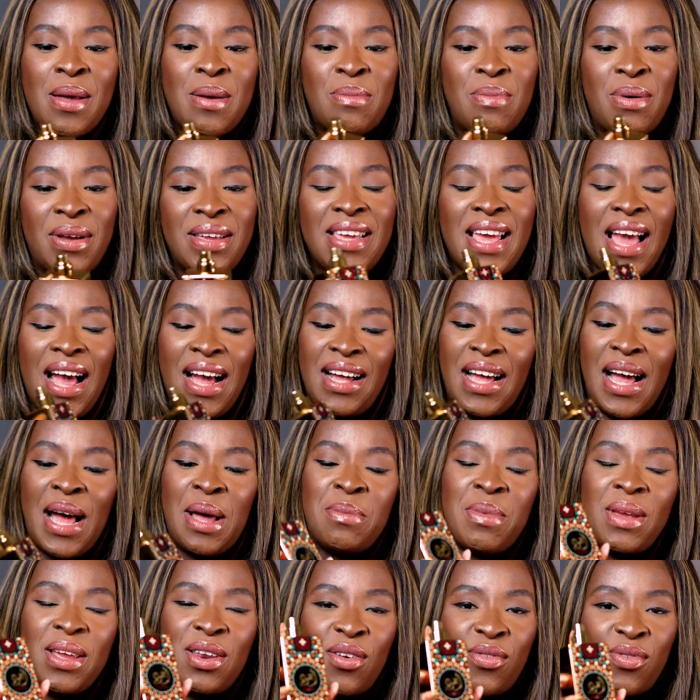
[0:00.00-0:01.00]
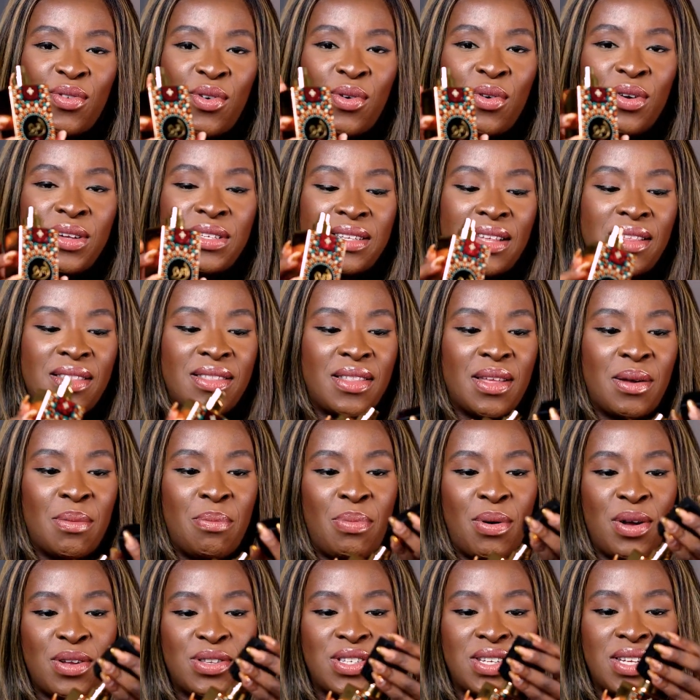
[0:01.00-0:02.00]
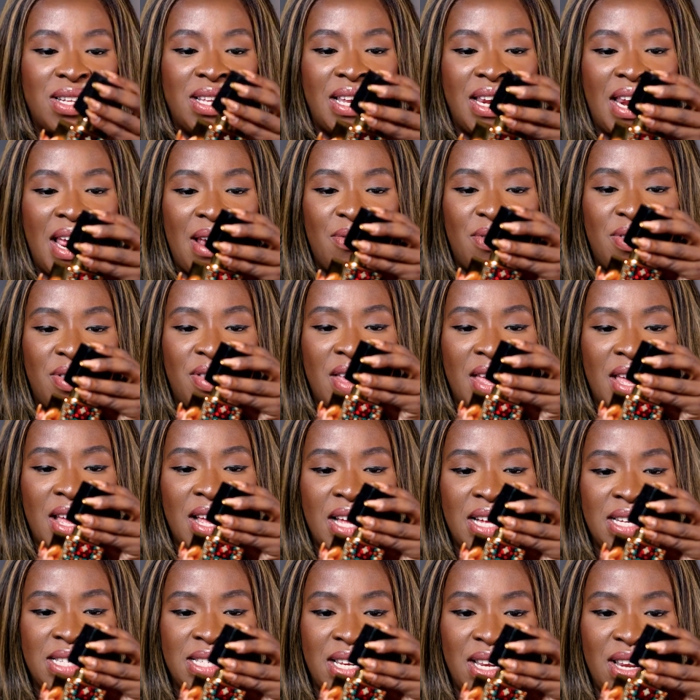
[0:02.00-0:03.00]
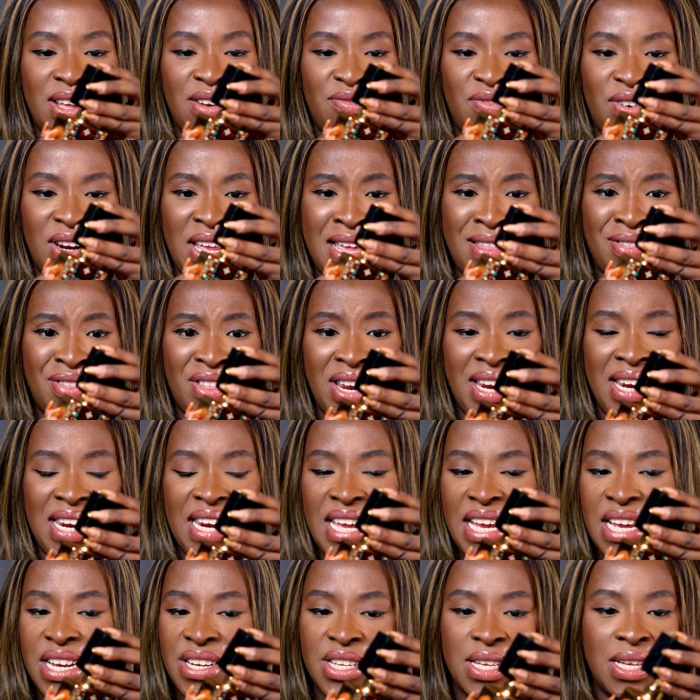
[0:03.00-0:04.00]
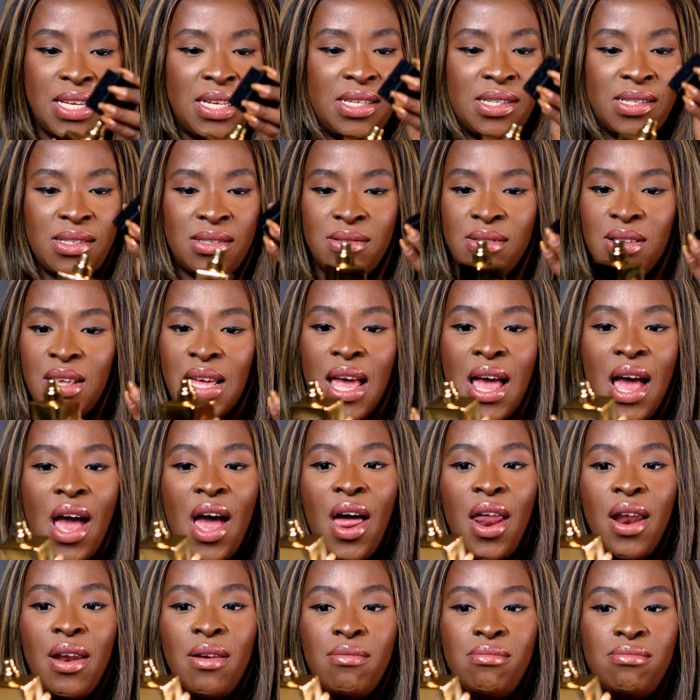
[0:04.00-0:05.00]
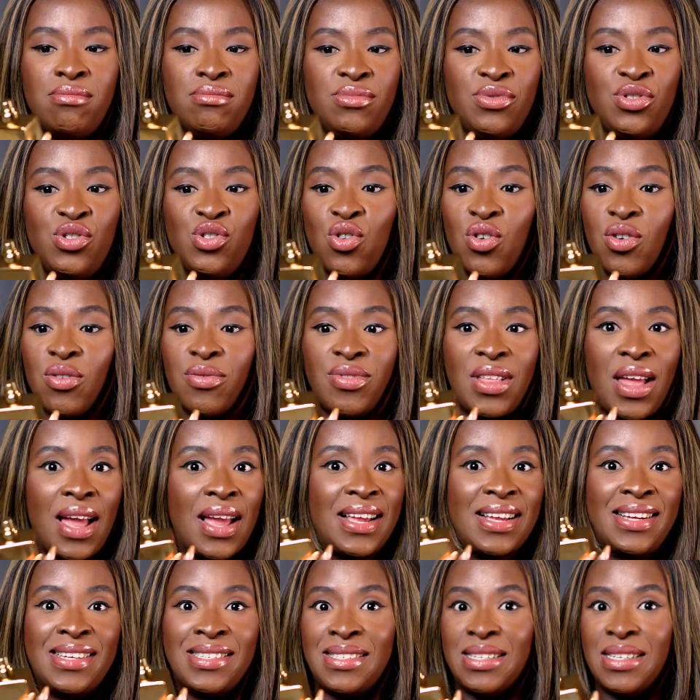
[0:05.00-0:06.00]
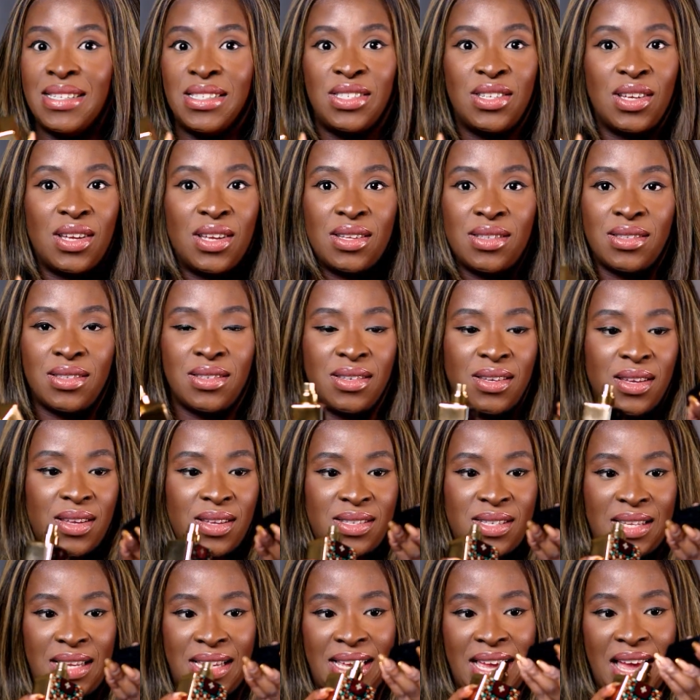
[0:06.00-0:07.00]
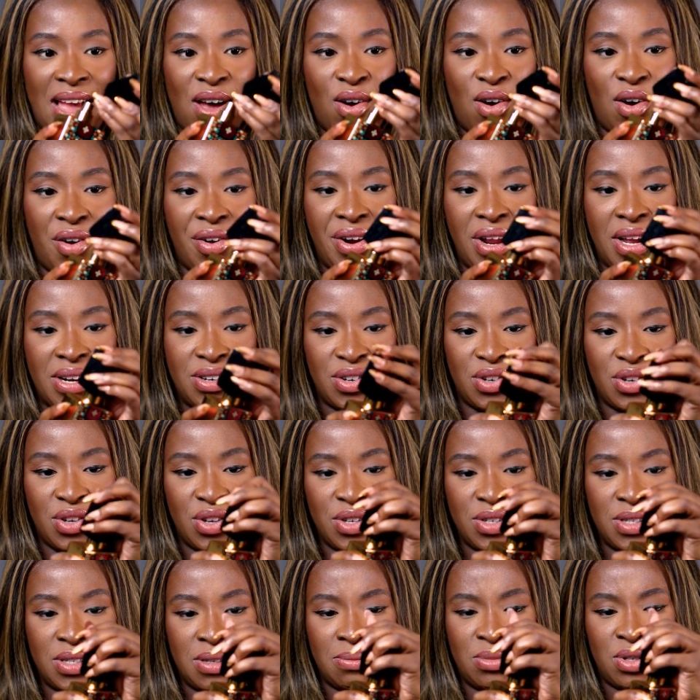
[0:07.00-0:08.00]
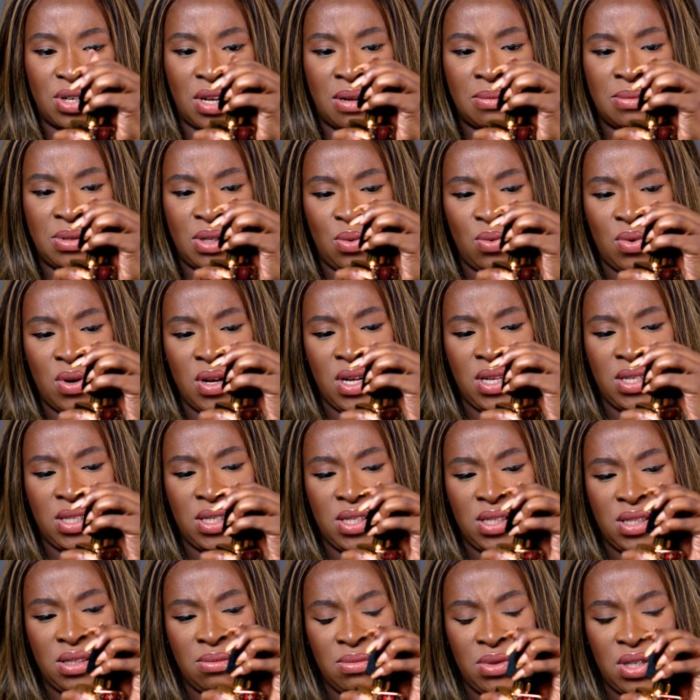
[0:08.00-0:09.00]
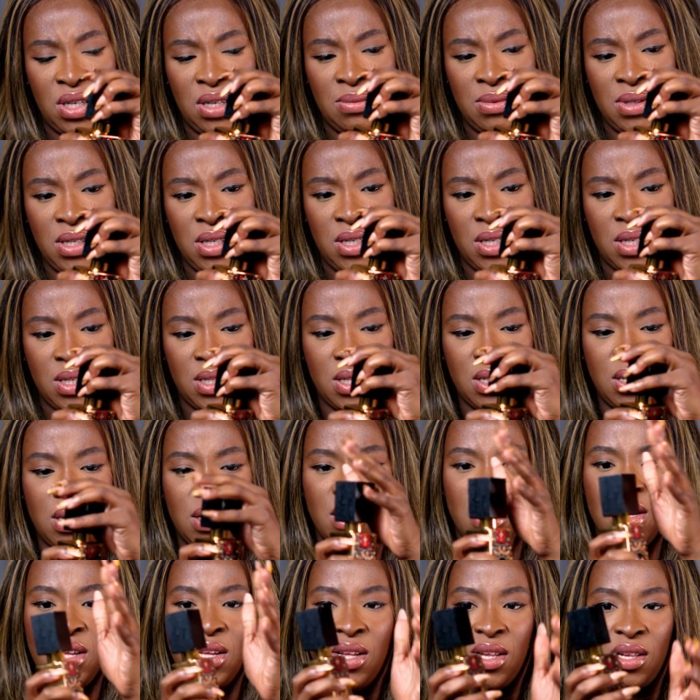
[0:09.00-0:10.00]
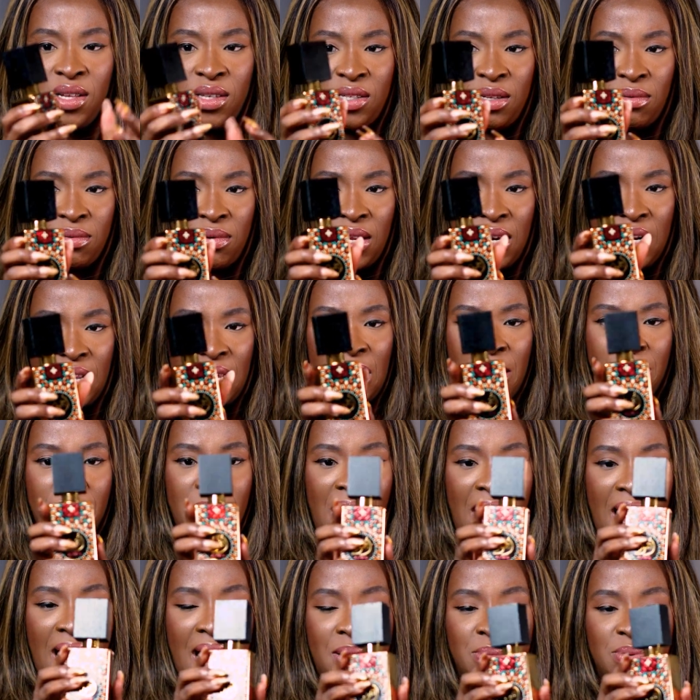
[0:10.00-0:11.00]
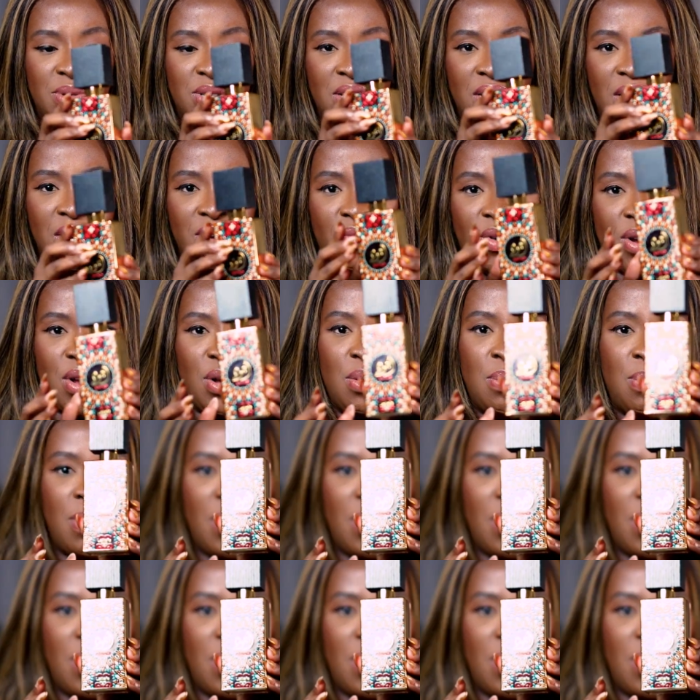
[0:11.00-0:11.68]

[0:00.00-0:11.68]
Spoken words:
But yeah, I mean, of course, the bottle and everything is lovely. The lid is not that easy to get on. I don't know, sometimes it works and sometimes it doesn't. So we're gonna keep that absolutely real.